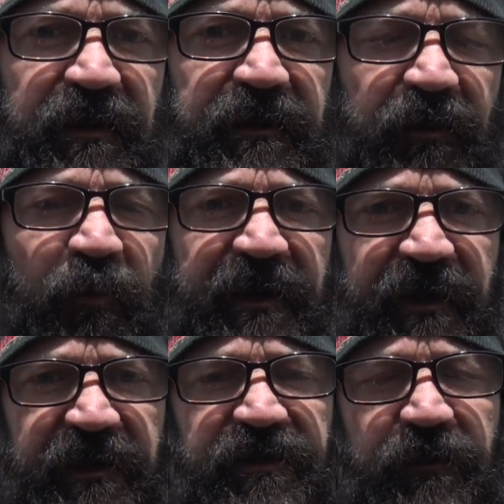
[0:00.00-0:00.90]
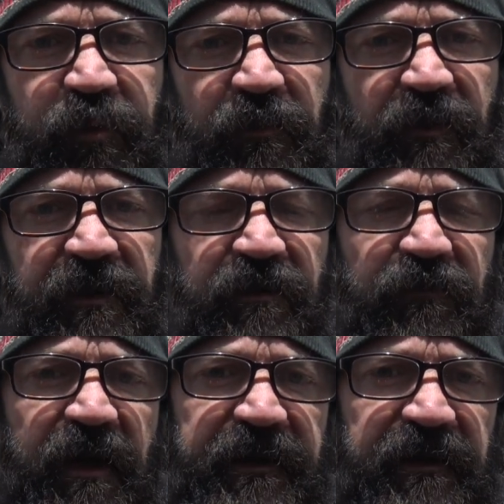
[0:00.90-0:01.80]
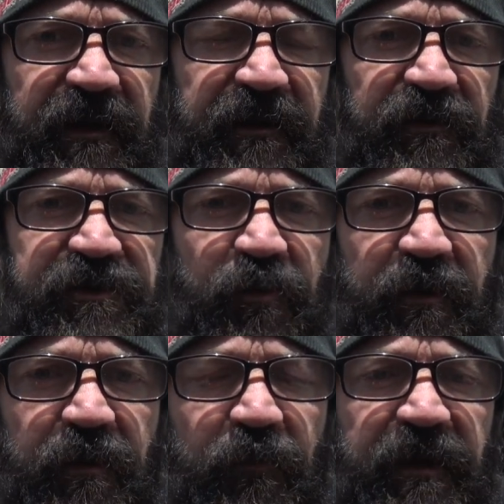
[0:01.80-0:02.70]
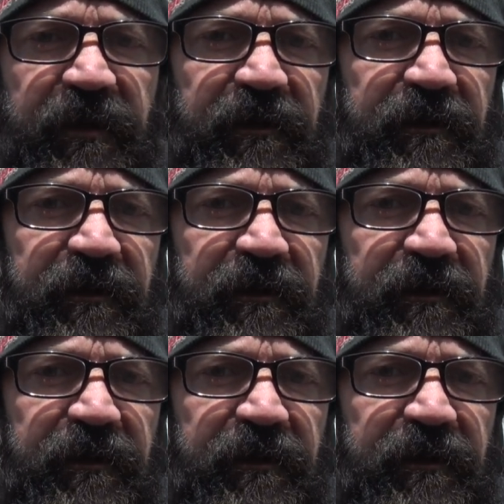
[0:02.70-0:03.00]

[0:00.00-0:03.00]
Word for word: You know, when I got it to the point where I could ride it and got it all squared away,